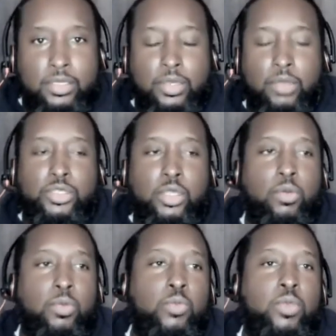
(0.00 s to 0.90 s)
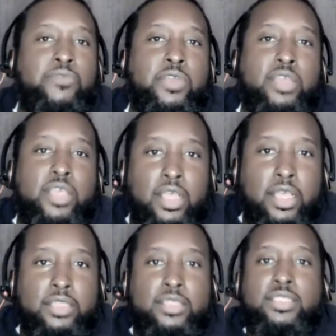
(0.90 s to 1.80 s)
you know. So we went for the
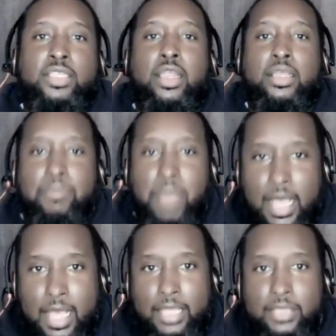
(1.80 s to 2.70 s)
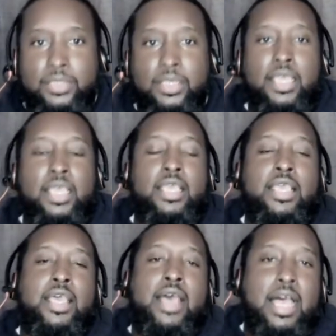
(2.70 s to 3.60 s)
hug to say our goodbyes.
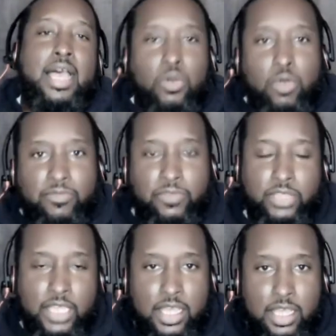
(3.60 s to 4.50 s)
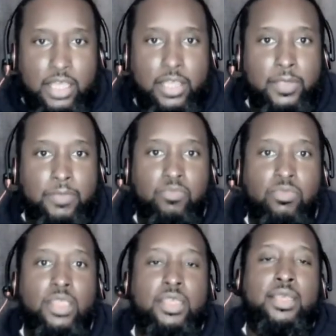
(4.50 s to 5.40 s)
I go in for the hug.
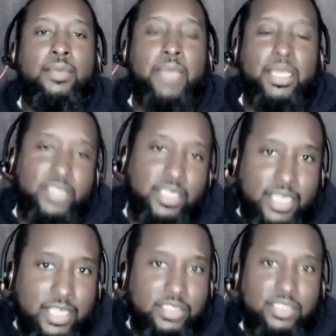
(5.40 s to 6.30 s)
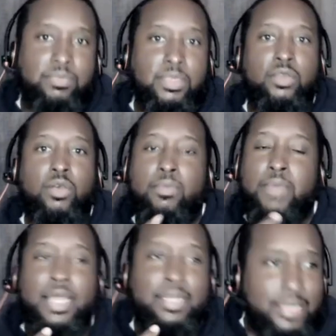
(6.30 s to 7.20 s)
Man, she kisses me
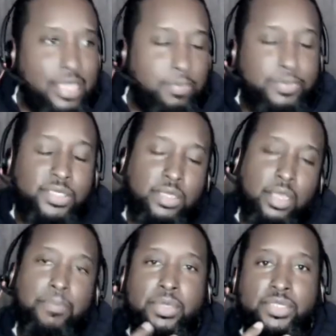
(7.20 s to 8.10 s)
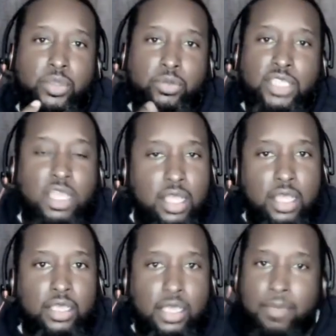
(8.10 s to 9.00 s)
on my lips and puts her
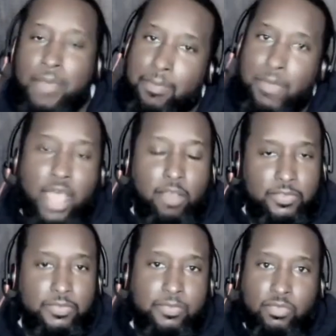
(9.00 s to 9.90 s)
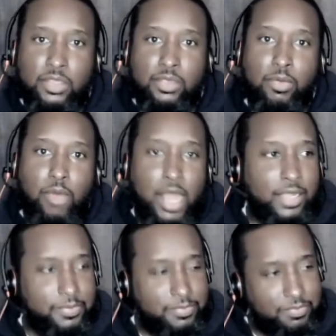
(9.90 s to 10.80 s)
tongue in my mouth,
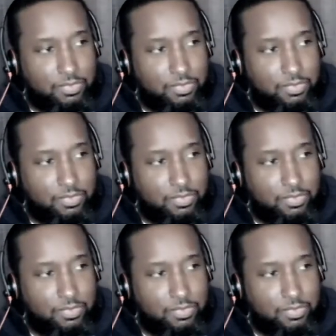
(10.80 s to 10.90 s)
right?